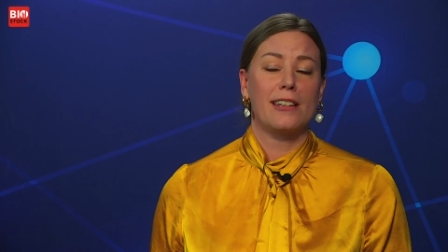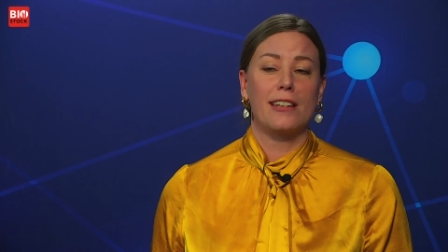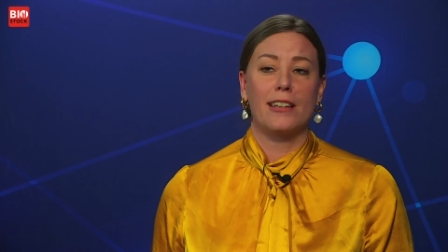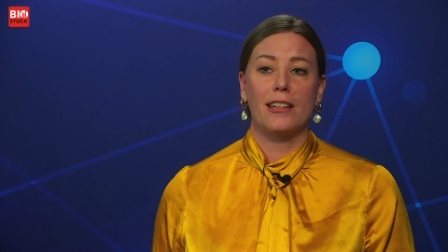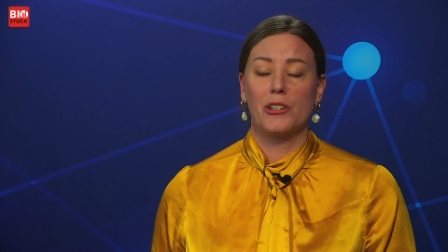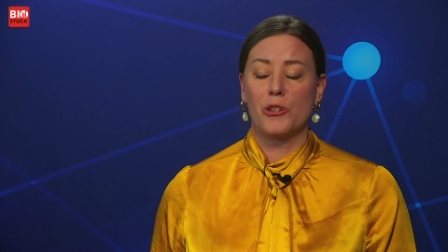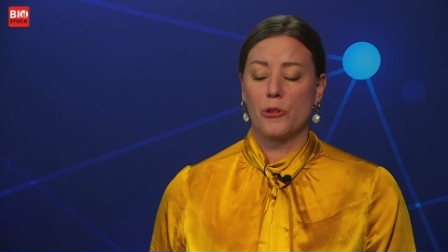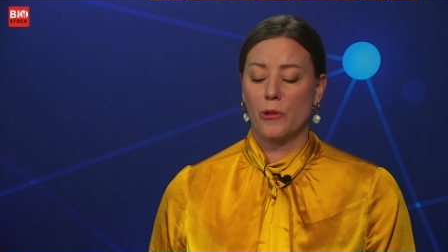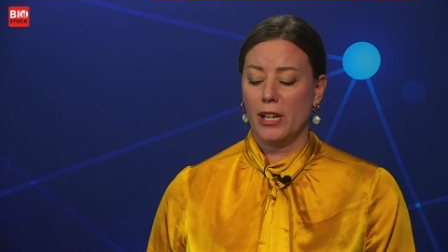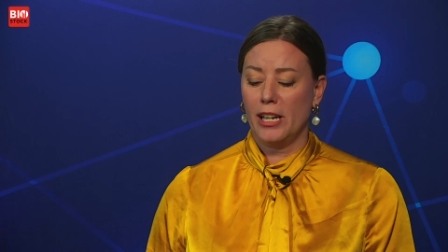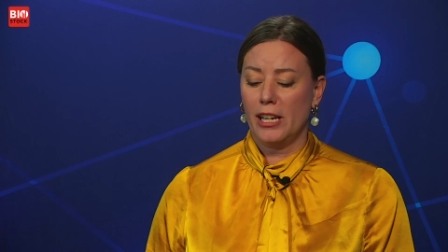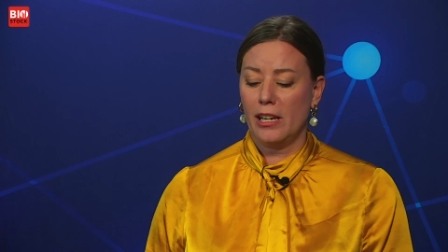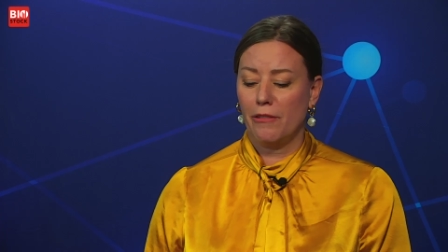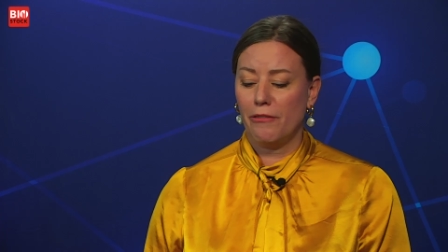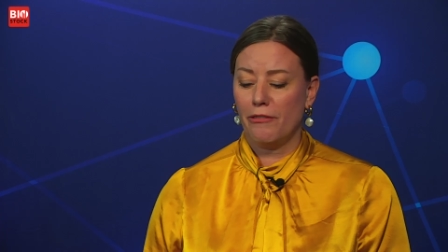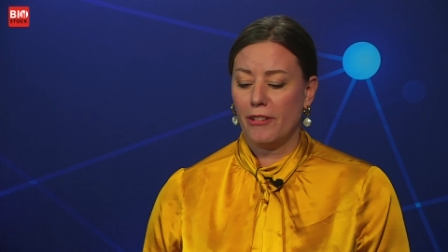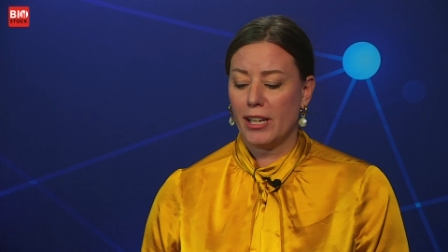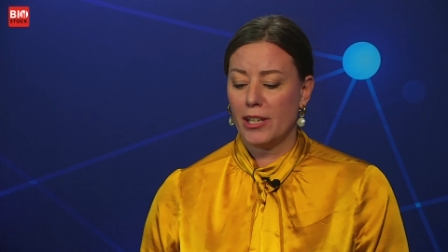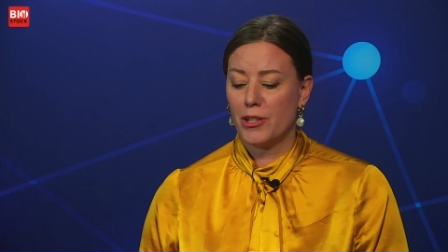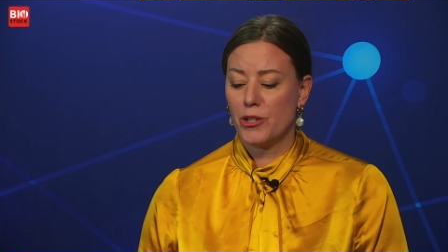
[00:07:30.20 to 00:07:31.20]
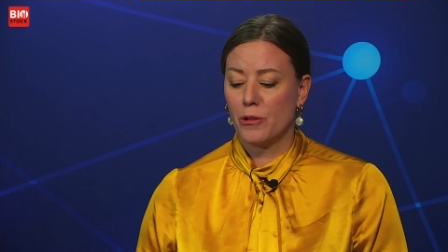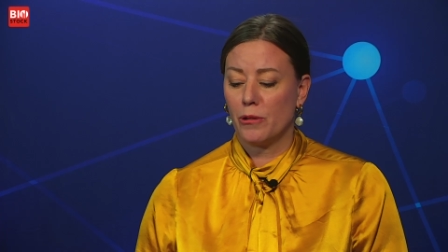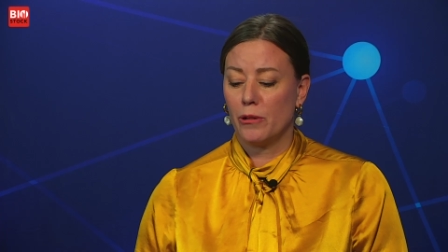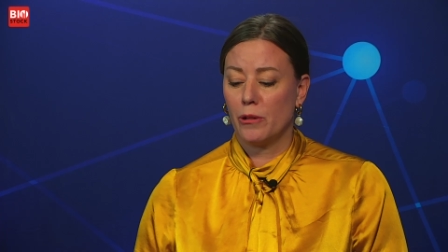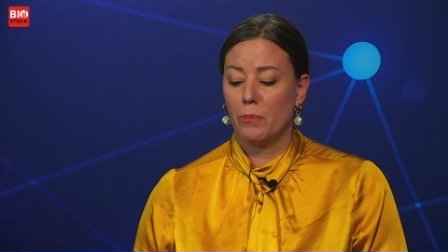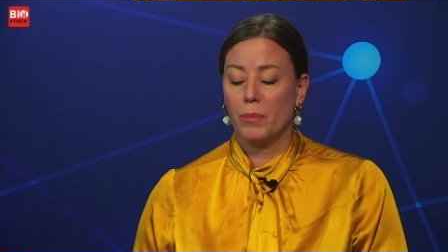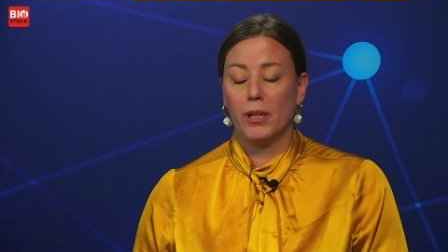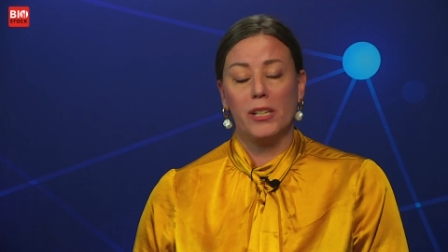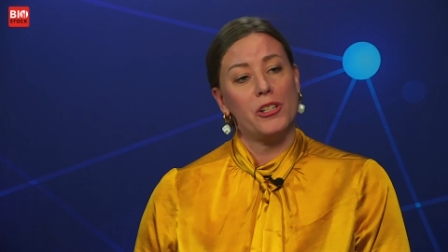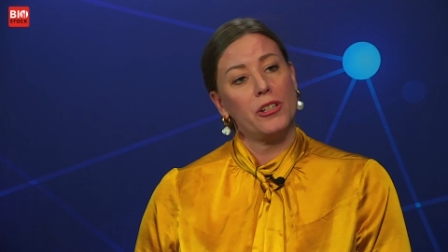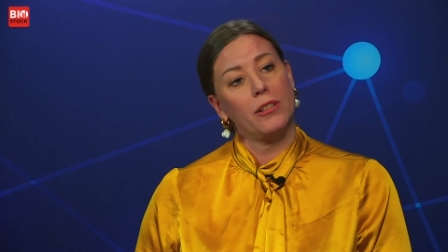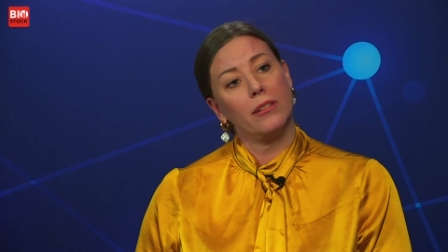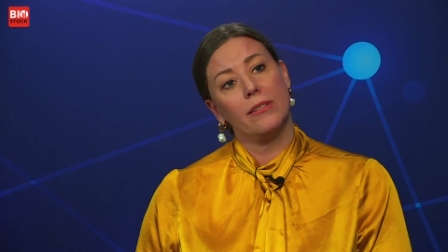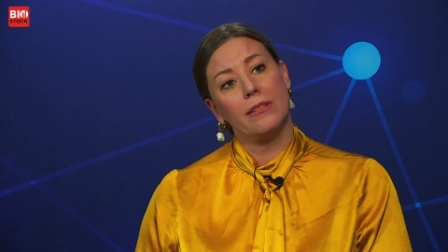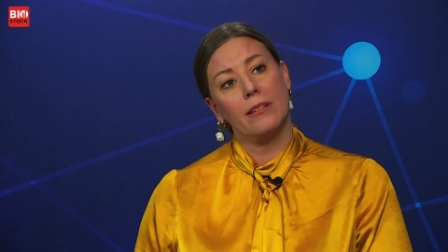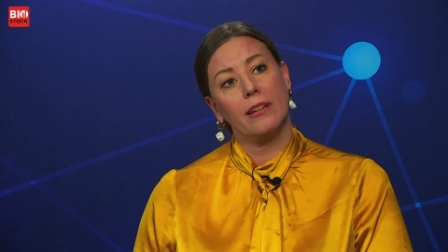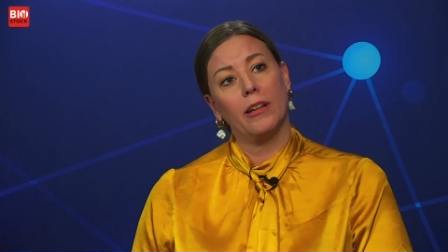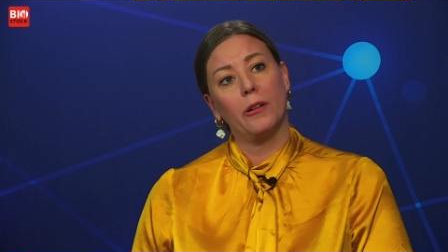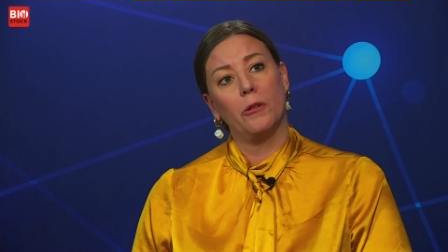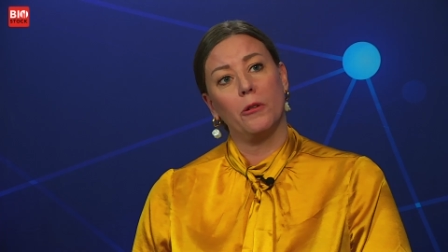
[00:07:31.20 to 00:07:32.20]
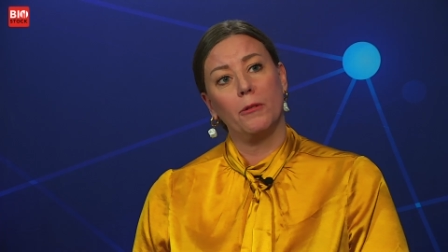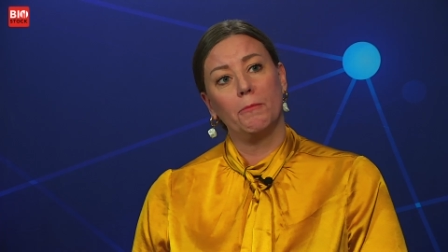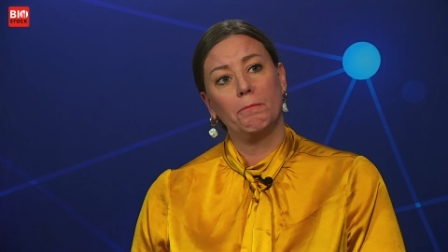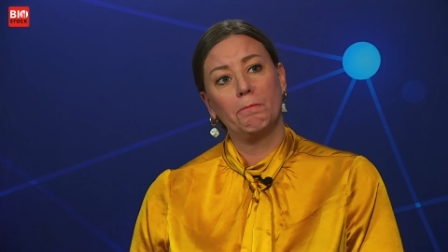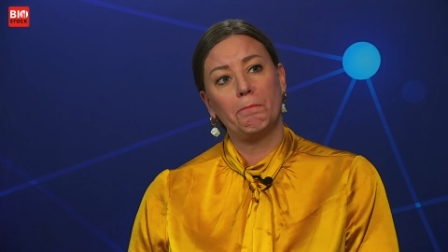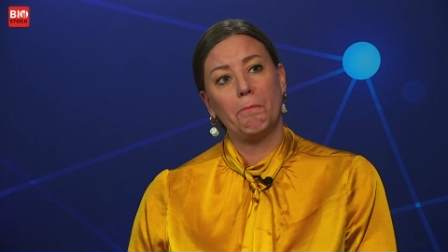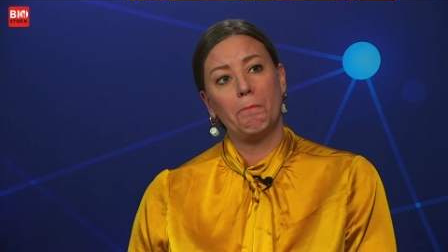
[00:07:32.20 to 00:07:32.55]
uh, trial affect your budget at all?